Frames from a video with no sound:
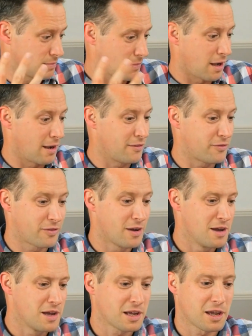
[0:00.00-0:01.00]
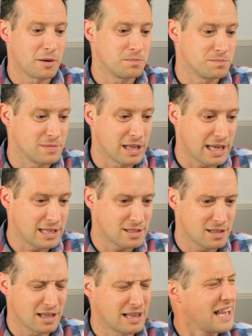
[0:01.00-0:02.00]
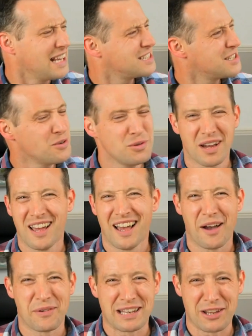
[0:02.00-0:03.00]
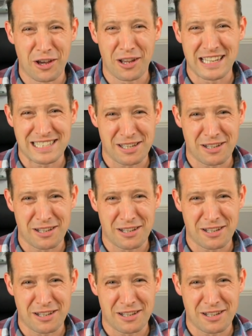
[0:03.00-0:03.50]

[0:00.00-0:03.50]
I've come early to.